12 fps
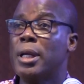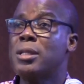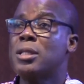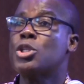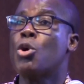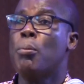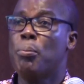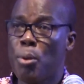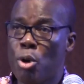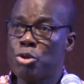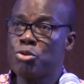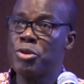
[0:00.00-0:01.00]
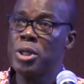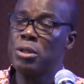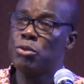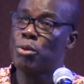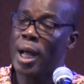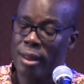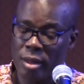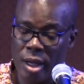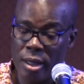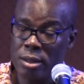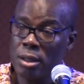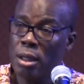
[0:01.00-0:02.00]
It is compulsory to
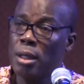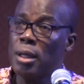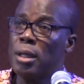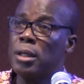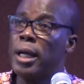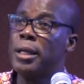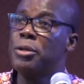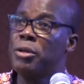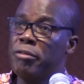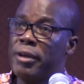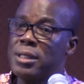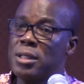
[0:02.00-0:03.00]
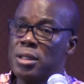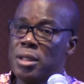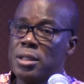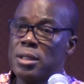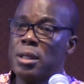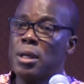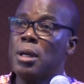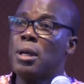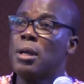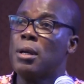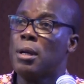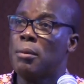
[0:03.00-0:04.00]
attend the university's
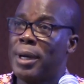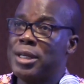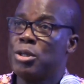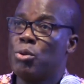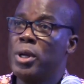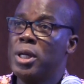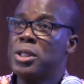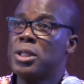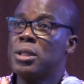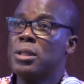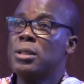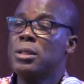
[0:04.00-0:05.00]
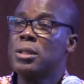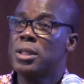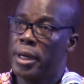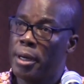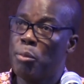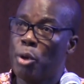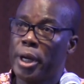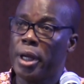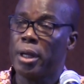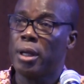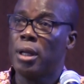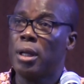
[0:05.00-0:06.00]
matriculation
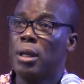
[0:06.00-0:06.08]
ceremony.